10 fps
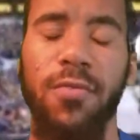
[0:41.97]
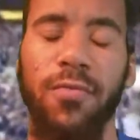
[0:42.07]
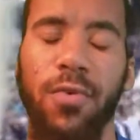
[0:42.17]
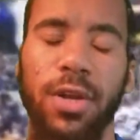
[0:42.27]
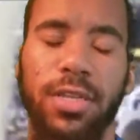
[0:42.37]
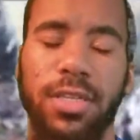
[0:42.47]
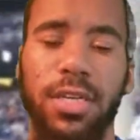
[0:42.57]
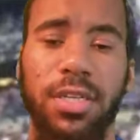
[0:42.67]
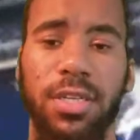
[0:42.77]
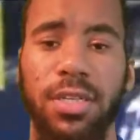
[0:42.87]
for
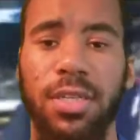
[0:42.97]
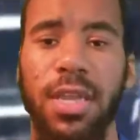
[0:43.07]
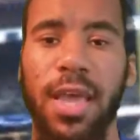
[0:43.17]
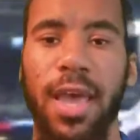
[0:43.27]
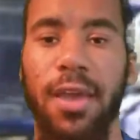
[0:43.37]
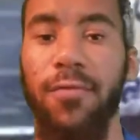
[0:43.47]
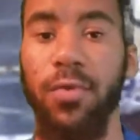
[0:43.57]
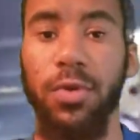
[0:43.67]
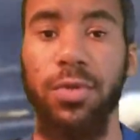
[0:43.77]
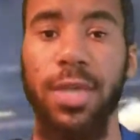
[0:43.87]
extensions and
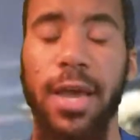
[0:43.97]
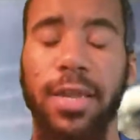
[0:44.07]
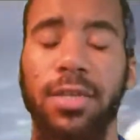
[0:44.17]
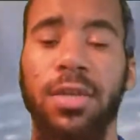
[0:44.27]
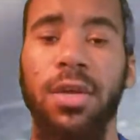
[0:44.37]
for new signings.